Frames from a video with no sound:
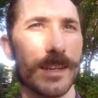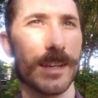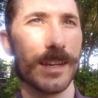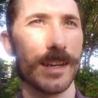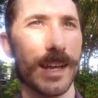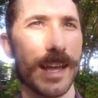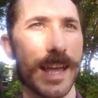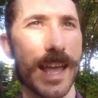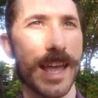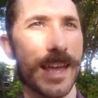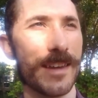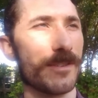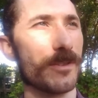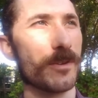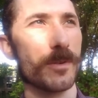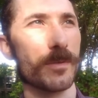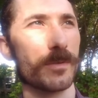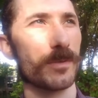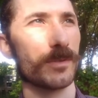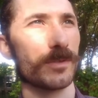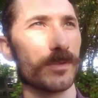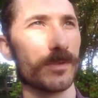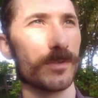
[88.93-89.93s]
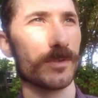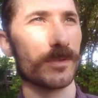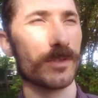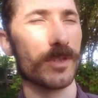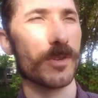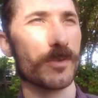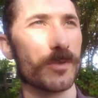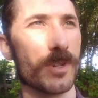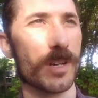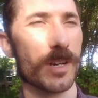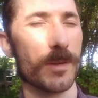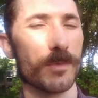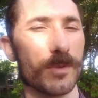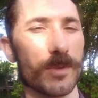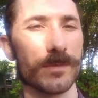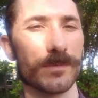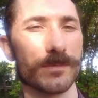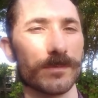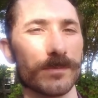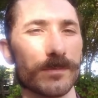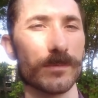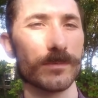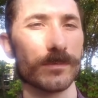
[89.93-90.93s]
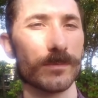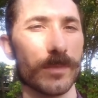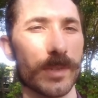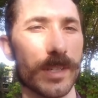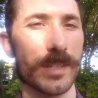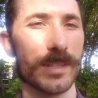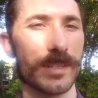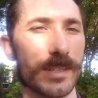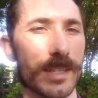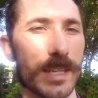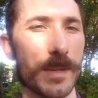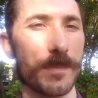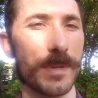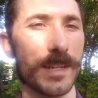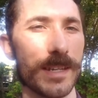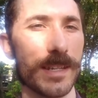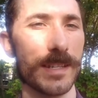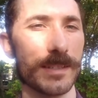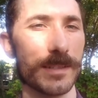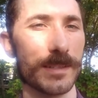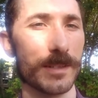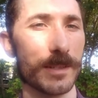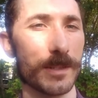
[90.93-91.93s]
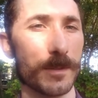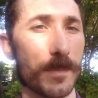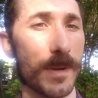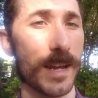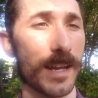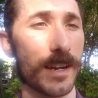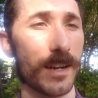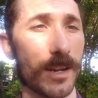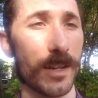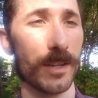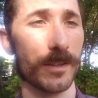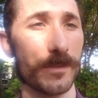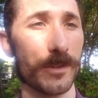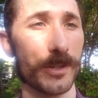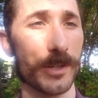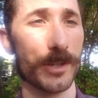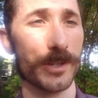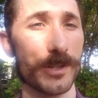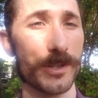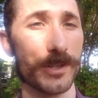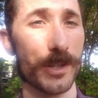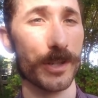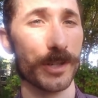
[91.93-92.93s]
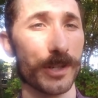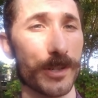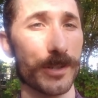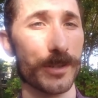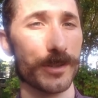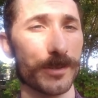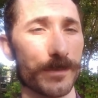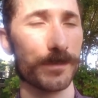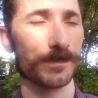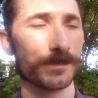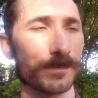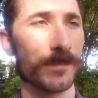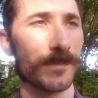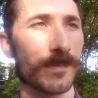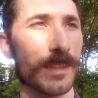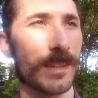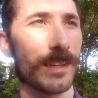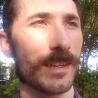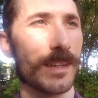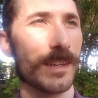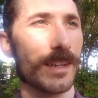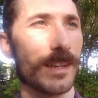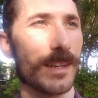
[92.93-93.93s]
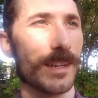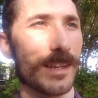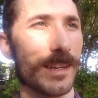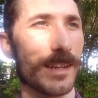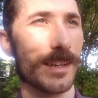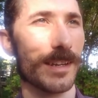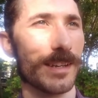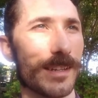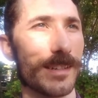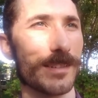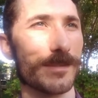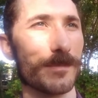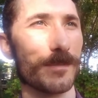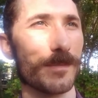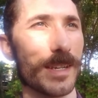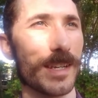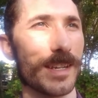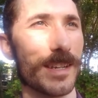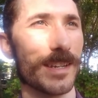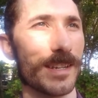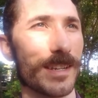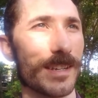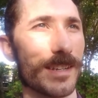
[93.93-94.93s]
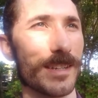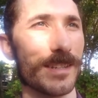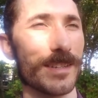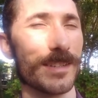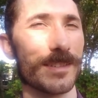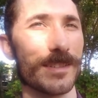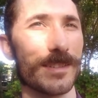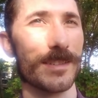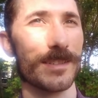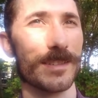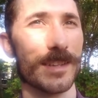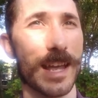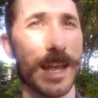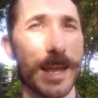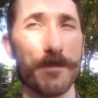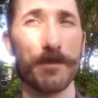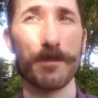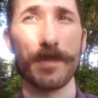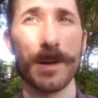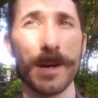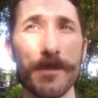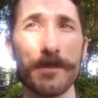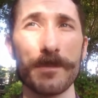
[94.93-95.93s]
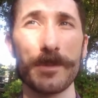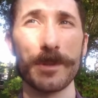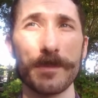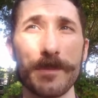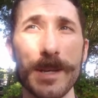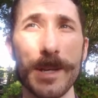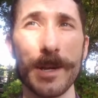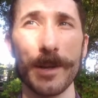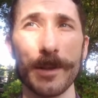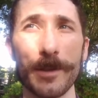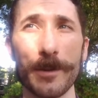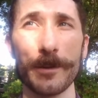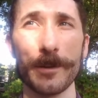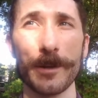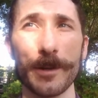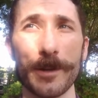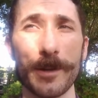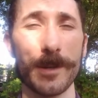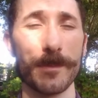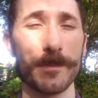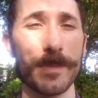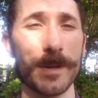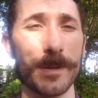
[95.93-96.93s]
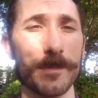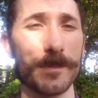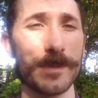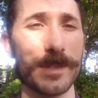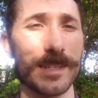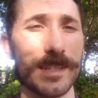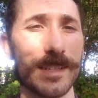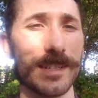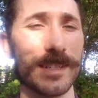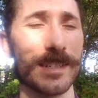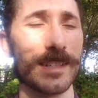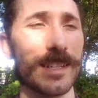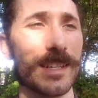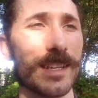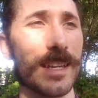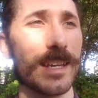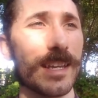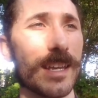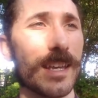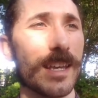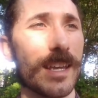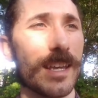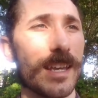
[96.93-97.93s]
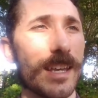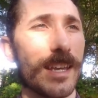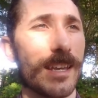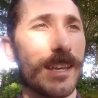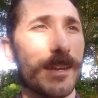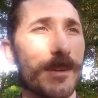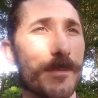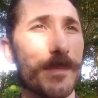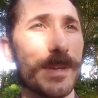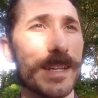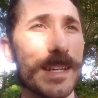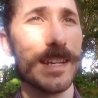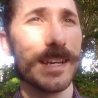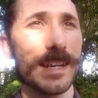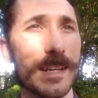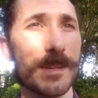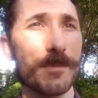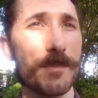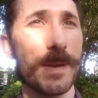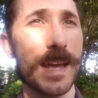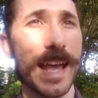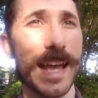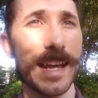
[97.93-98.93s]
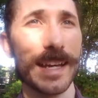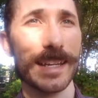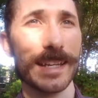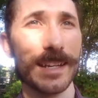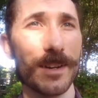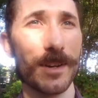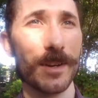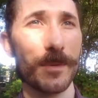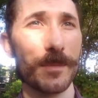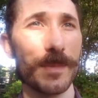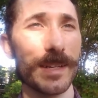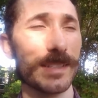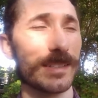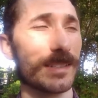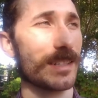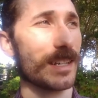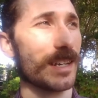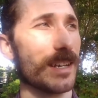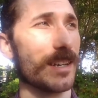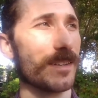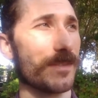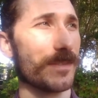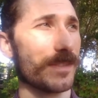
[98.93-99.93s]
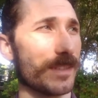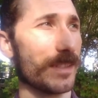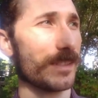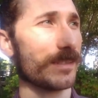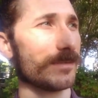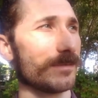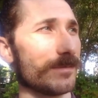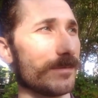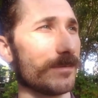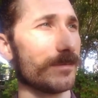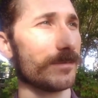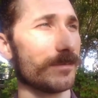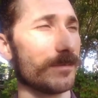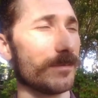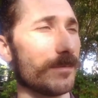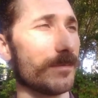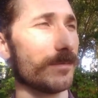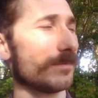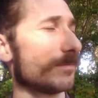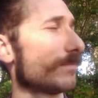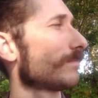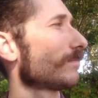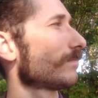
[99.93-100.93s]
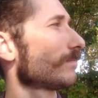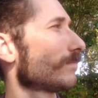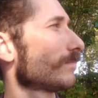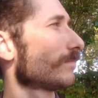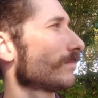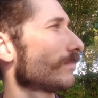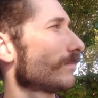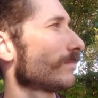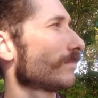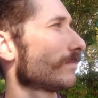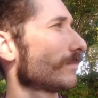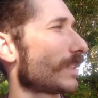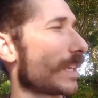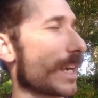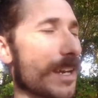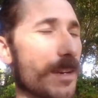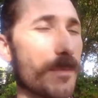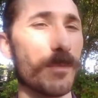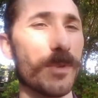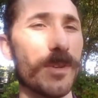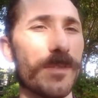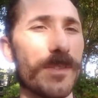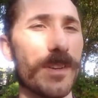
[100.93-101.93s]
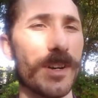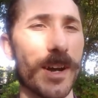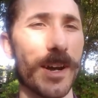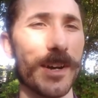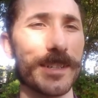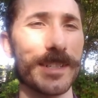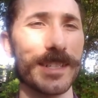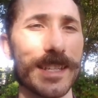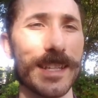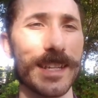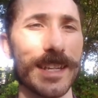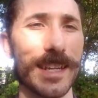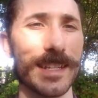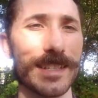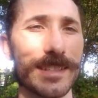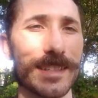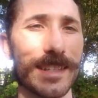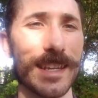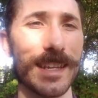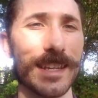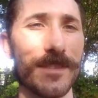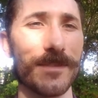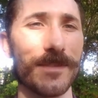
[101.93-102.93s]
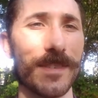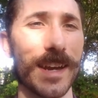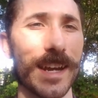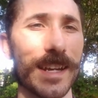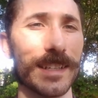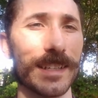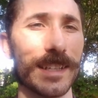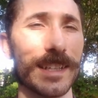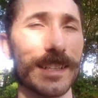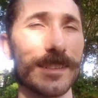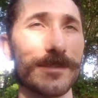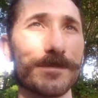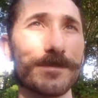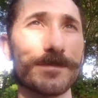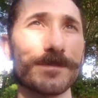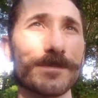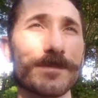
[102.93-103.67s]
Uh, I had no no trouble with sleepiness despite all of your concerns uh, because I'm pumped to be on the road. I'm pumped to be done packing all my stuff and kind of moving on to the next thing finally.